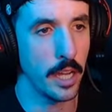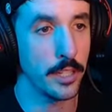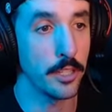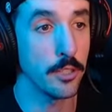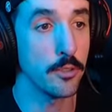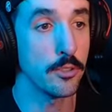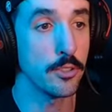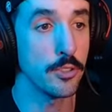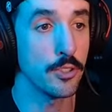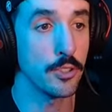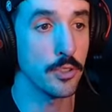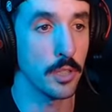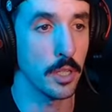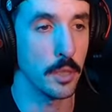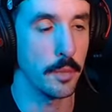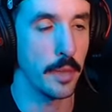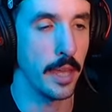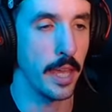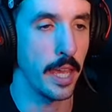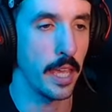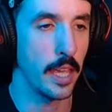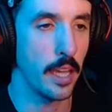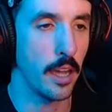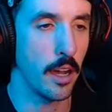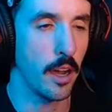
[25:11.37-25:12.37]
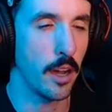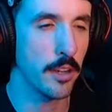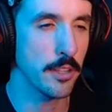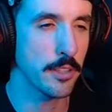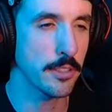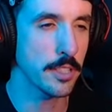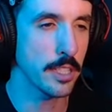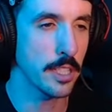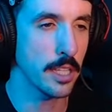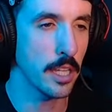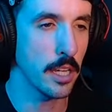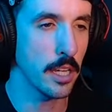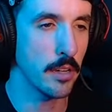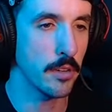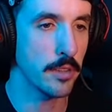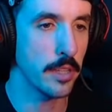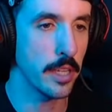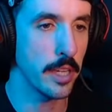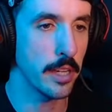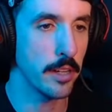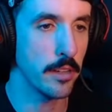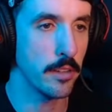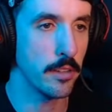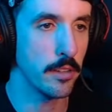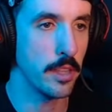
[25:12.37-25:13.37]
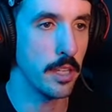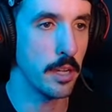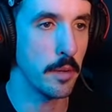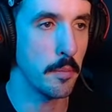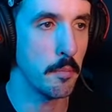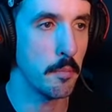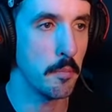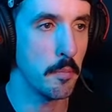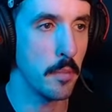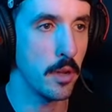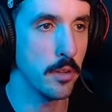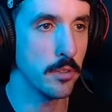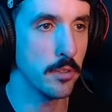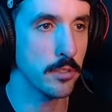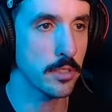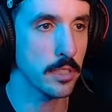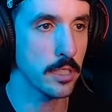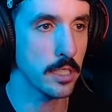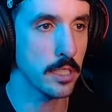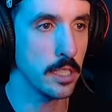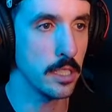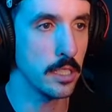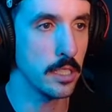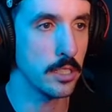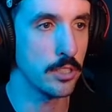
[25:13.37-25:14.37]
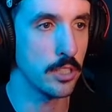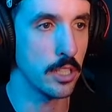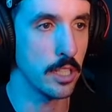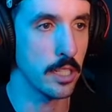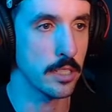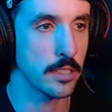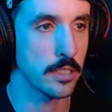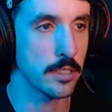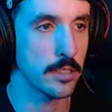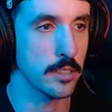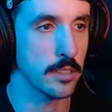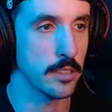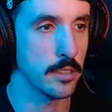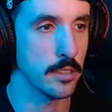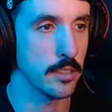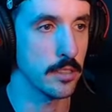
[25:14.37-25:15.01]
do enjoy them. They honestly though they're they're mostly just,